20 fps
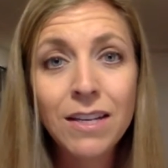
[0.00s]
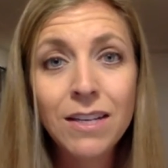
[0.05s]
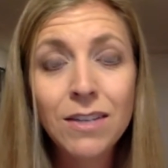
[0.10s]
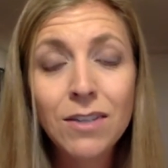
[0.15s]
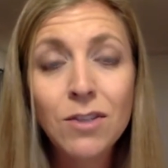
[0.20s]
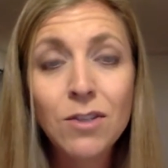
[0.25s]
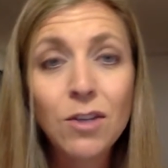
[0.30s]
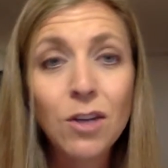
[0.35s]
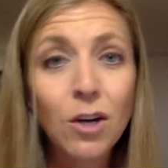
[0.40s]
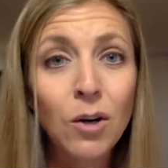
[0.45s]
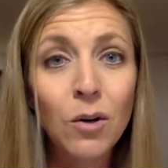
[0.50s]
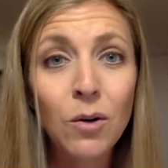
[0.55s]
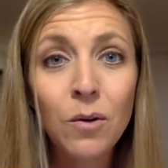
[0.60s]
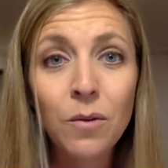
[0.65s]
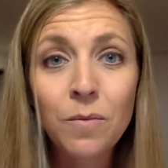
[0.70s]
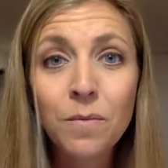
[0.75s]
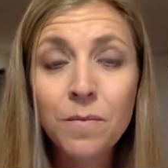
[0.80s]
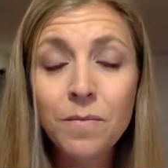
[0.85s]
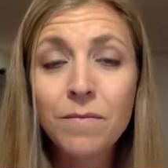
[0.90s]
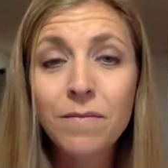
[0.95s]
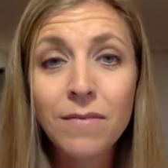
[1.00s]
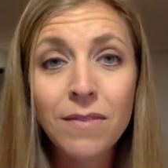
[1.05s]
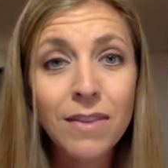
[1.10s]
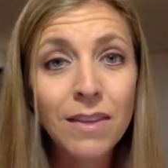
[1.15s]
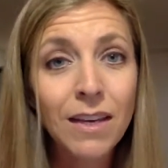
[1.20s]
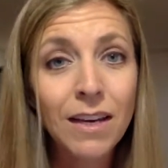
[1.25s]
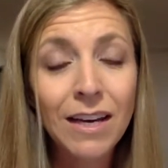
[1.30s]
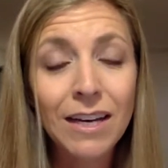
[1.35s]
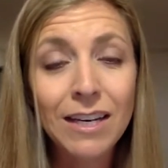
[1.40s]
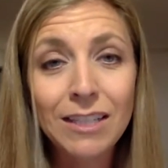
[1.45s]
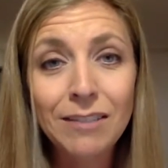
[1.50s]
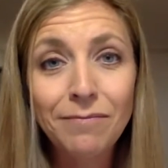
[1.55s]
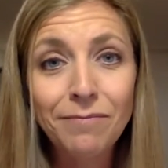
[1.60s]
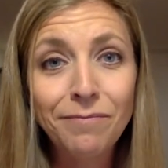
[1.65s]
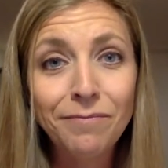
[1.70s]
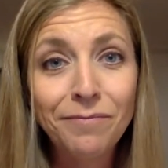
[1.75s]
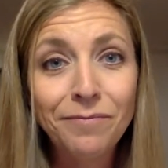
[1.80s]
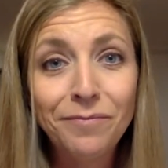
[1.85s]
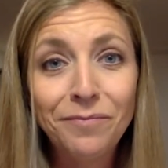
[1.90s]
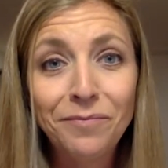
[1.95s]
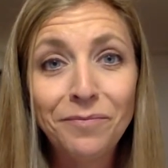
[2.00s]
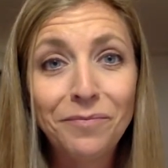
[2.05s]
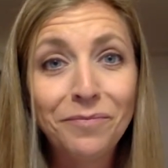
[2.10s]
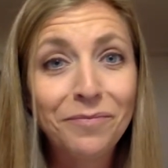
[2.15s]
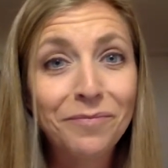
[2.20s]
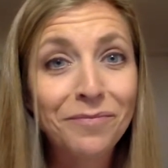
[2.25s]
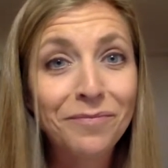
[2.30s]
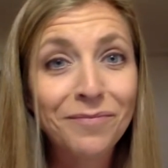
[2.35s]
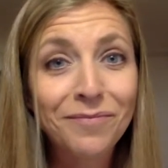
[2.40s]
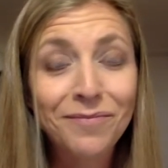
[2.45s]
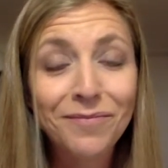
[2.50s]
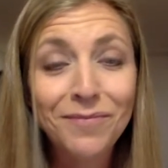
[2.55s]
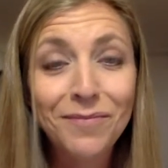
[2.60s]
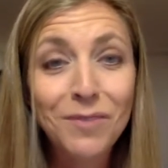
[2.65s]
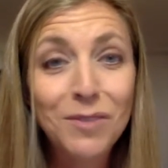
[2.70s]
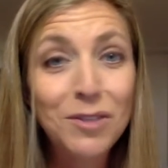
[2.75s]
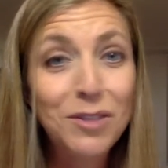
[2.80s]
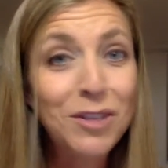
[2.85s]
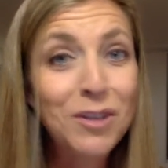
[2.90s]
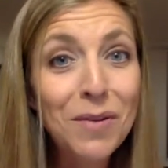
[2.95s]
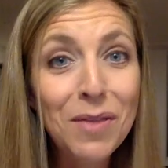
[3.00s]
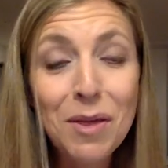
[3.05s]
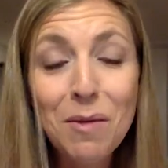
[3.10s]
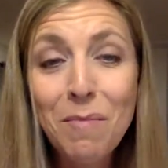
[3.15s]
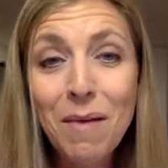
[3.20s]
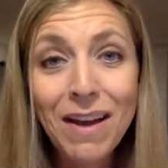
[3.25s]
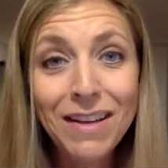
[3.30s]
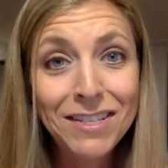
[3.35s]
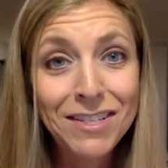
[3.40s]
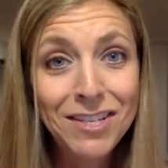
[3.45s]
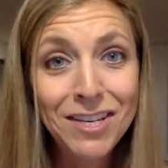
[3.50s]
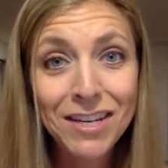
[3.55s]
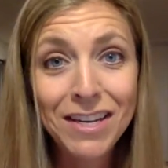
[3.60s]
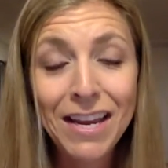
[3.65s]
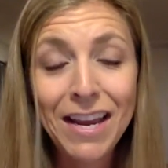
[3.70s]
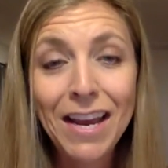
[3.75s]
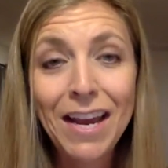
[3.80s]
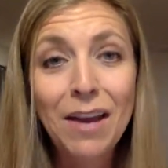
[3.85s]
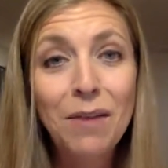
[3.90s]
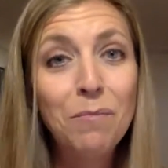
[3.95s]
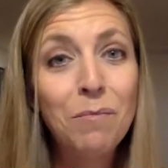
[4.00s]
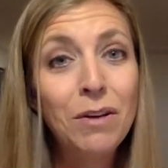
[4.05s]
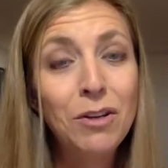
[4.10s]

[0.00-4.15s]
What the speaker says: So do the best you can,